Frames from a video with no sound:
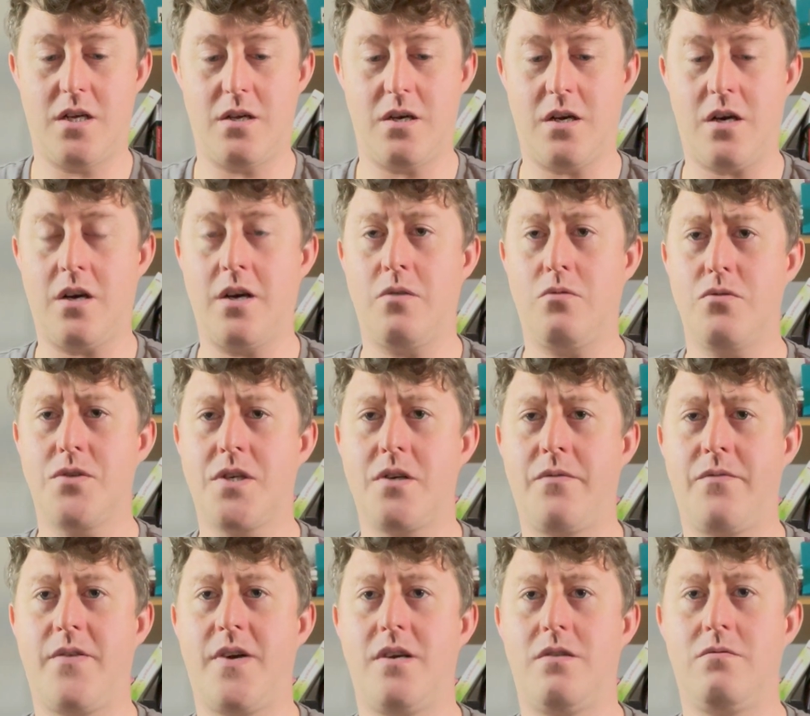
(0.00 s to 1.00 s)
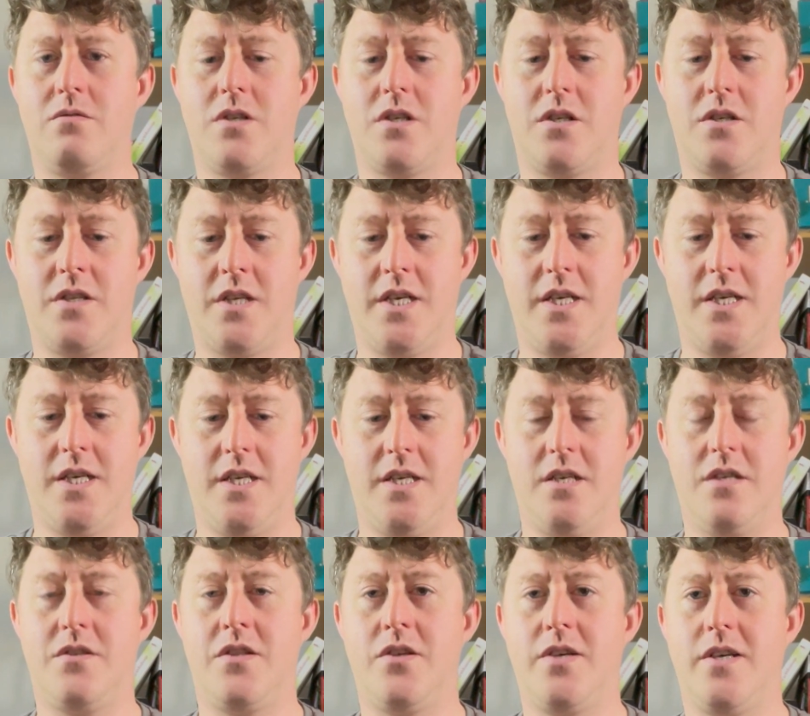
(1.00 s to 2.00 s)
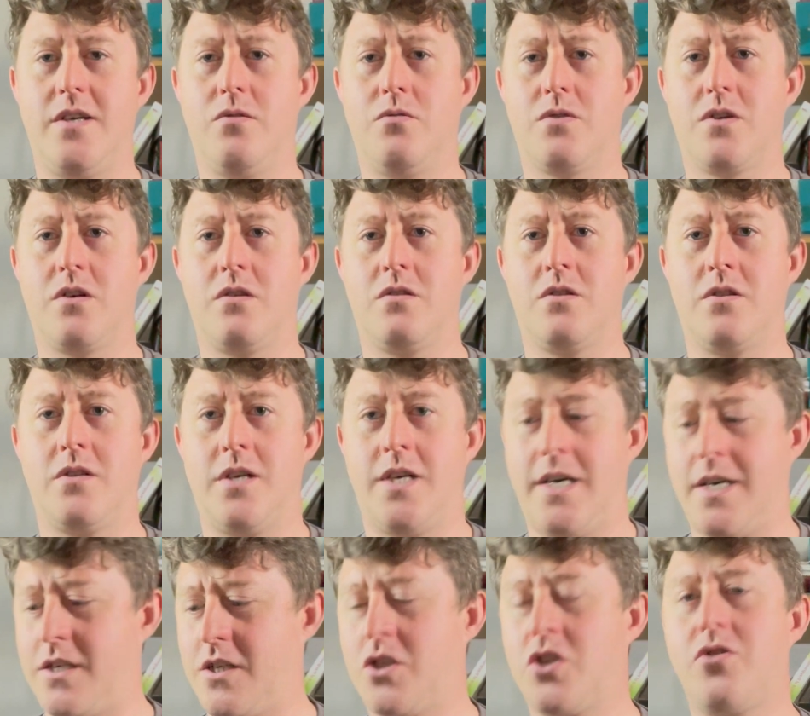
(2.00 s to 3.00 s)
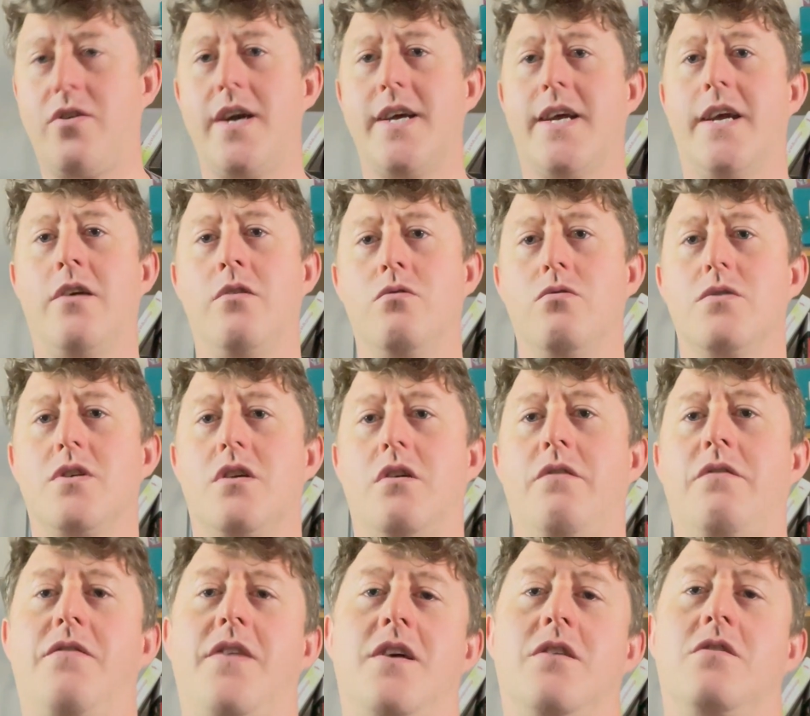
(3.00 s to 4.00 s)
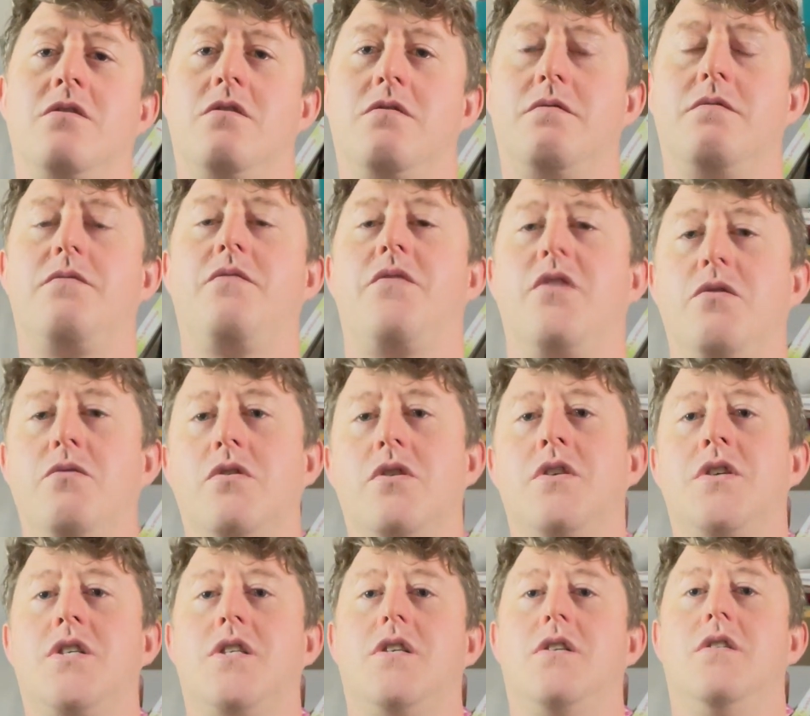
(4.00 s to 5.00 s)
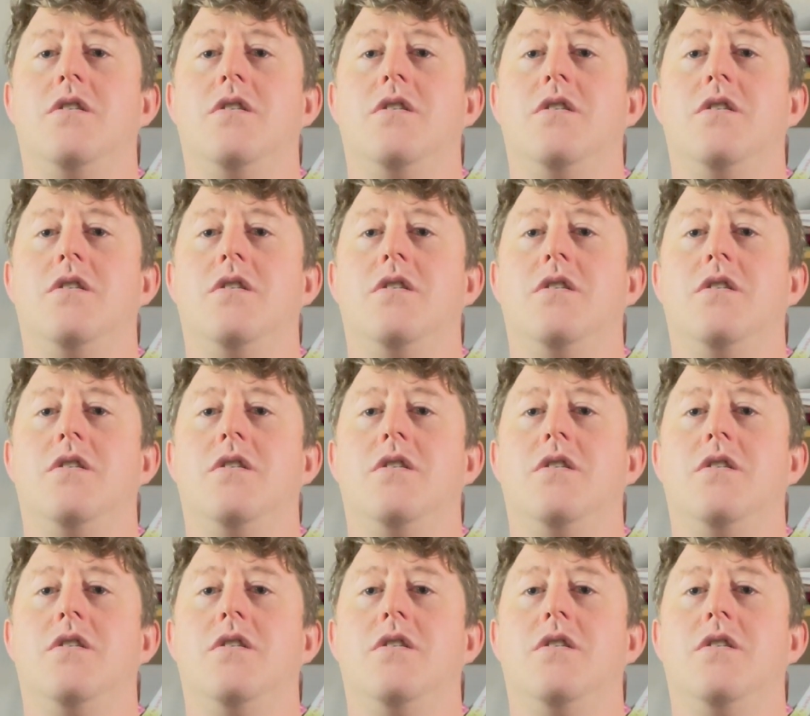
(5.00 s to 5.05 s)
I also found the it has a tracking autofocus